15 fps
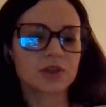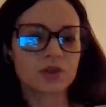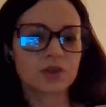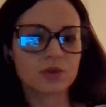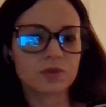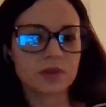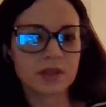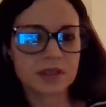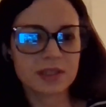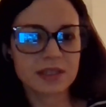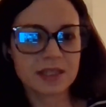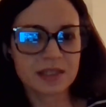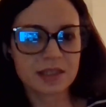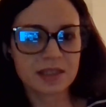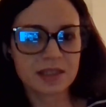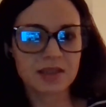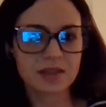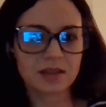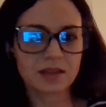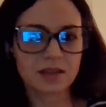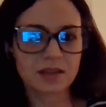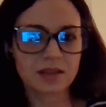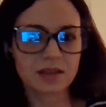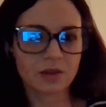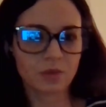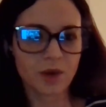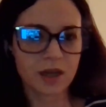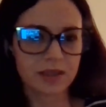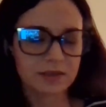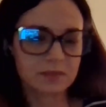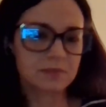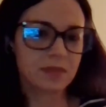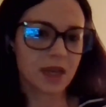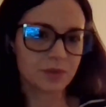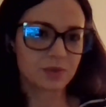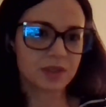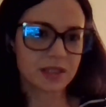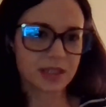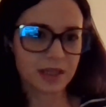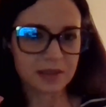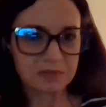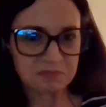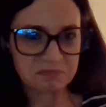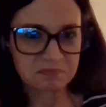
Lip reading: So this is one, I would say,